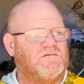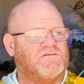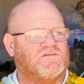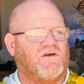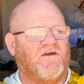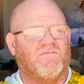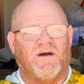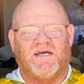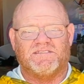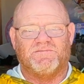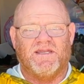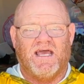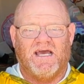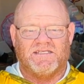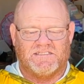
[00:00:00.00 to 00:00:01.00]
So everybody's
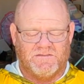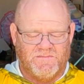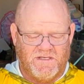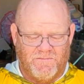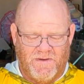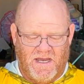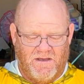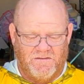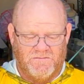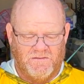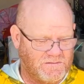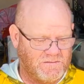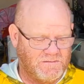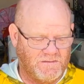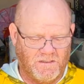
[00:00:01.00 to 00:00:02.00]
been asking me about
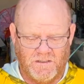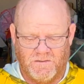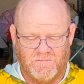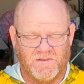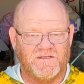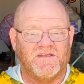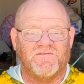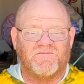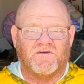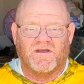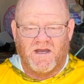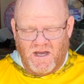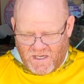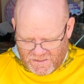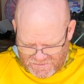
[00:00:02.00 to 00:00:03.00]
the different
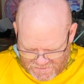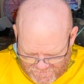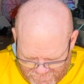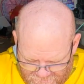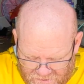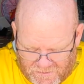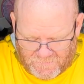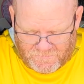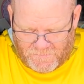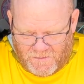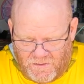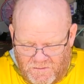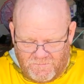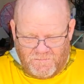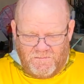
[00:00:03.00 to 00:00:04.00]
kinds of
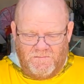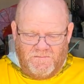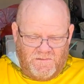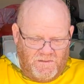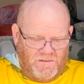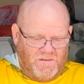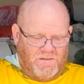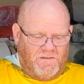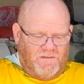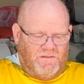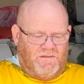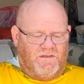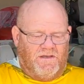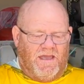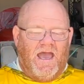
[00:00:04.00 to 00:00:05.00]
them,
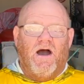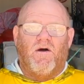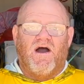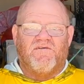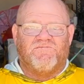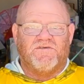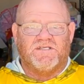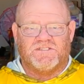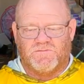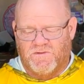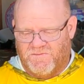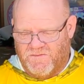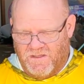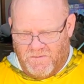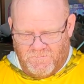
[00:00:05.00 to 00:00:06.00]
how I fish
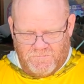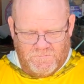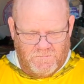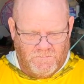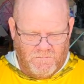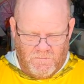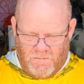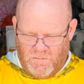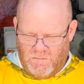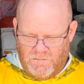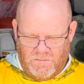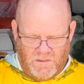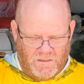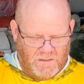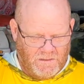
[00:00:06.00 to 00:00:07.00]
with them,
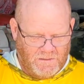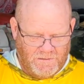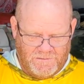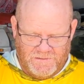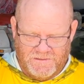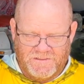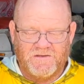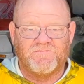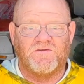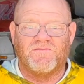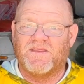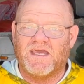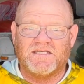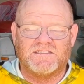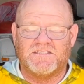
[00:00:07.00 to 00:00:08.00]
the different
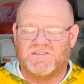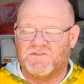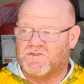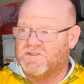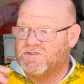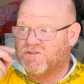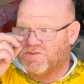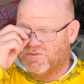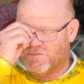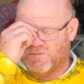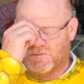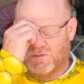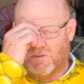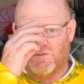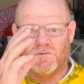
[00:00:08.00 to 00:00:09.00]
things that you can do.
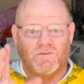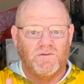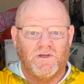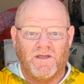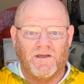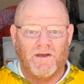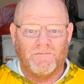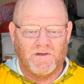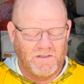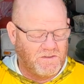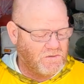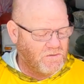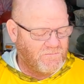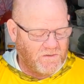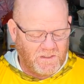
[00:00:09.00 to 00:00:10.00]
So I'm going to
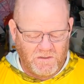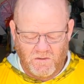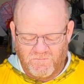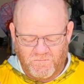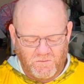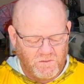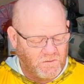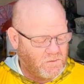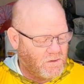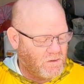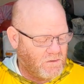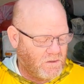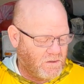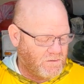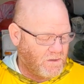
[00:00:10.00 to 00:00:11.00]
do a video for you
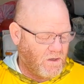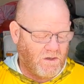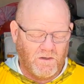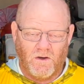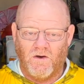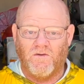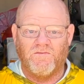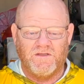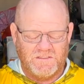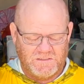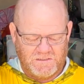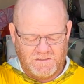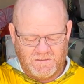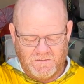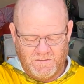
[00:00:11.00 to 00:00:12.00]
all on all these.
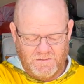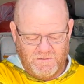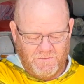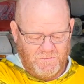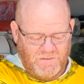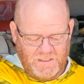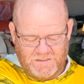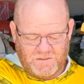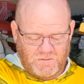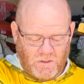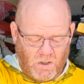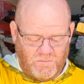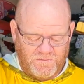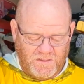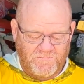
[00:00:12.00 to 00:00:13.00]
These are
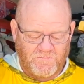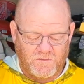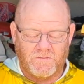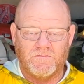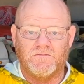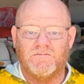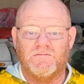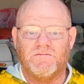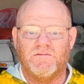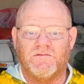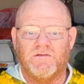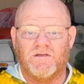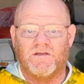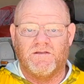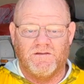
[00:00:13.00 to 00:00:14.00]
all
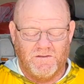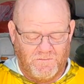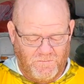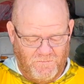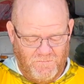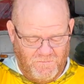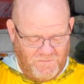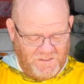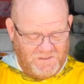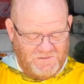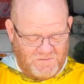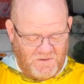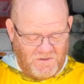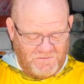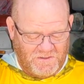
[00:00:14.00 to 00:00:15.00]
different. These
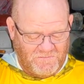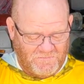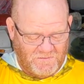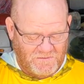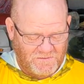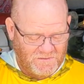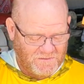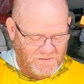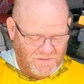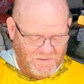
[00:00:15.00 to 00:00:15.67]
are all different.